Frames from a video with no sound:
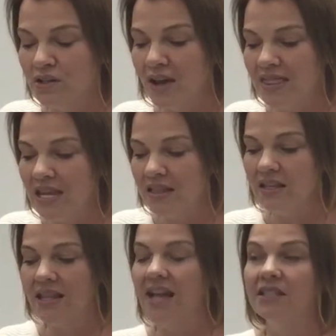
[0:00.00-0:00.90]
So I think
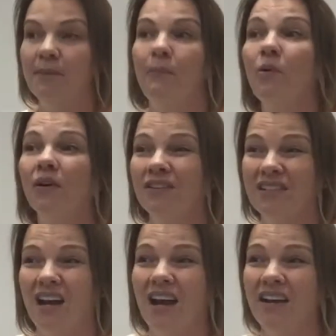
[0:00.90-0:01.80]
that that's important
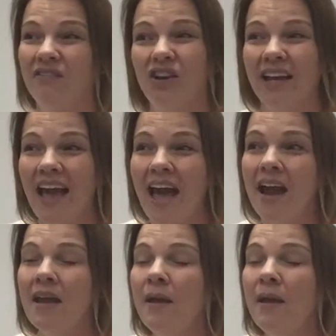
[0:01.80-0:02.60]
to kind of look at,